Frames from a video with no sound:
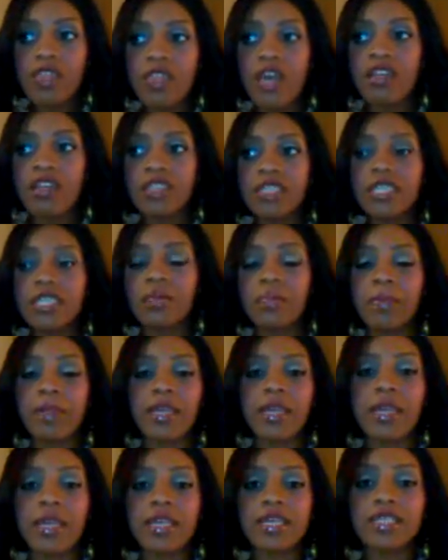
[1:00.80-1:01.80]
Another tip
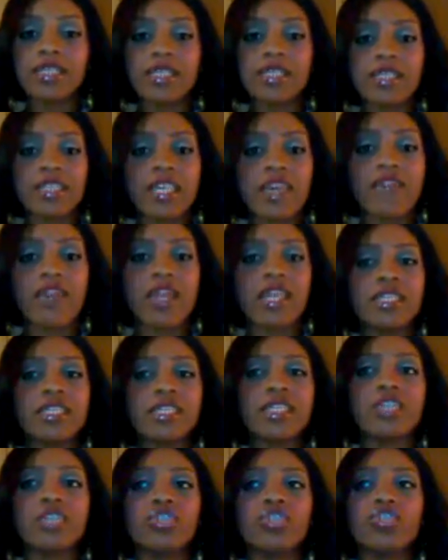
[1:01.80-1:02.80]
is, say for
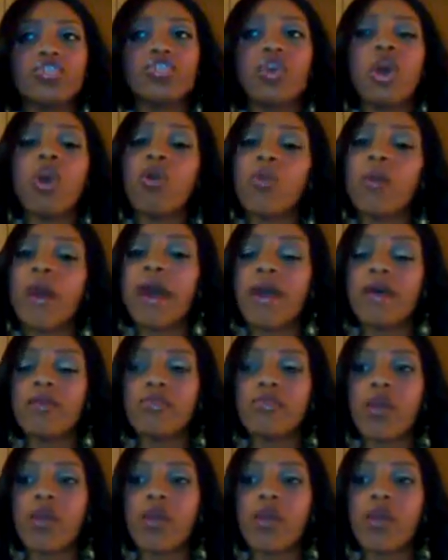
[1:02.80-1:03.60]
instance you don't